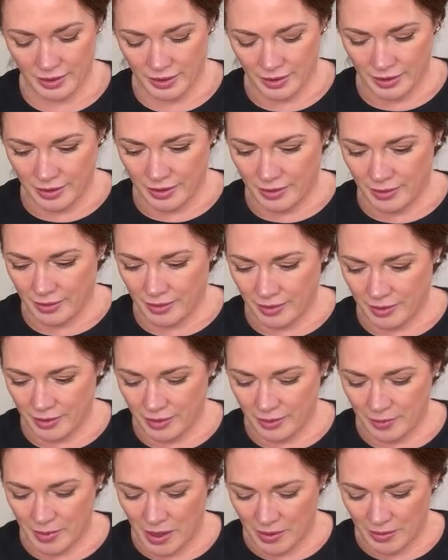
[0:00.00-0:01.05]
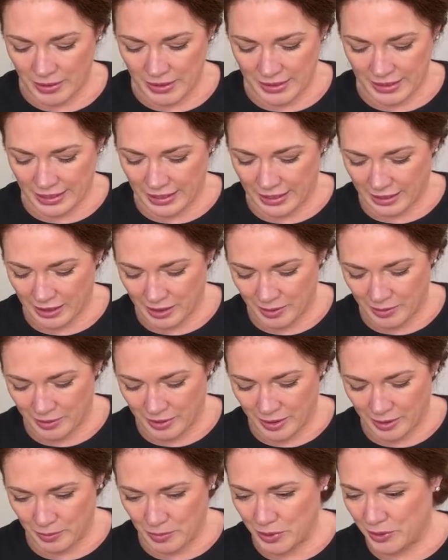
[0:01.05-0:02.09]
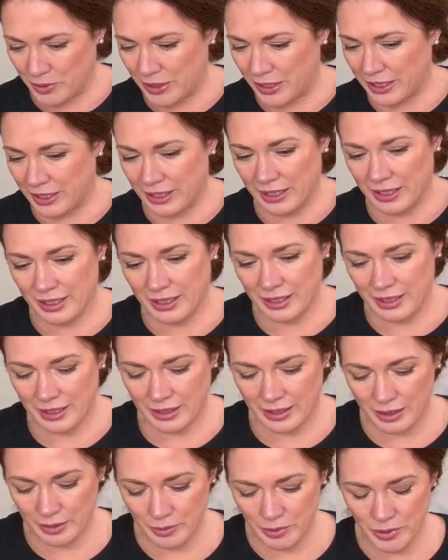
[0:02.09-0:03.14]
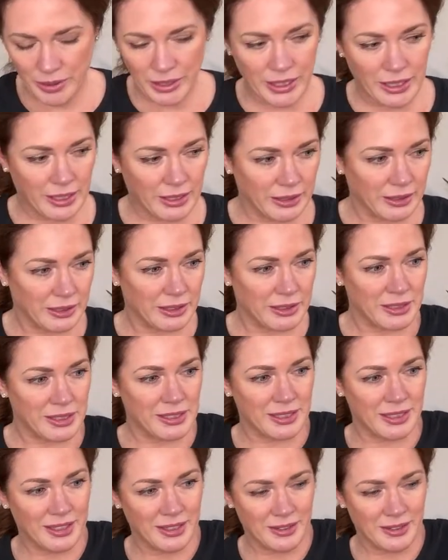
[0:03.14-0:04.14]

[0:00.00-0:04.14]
I'm always liking the moody colors.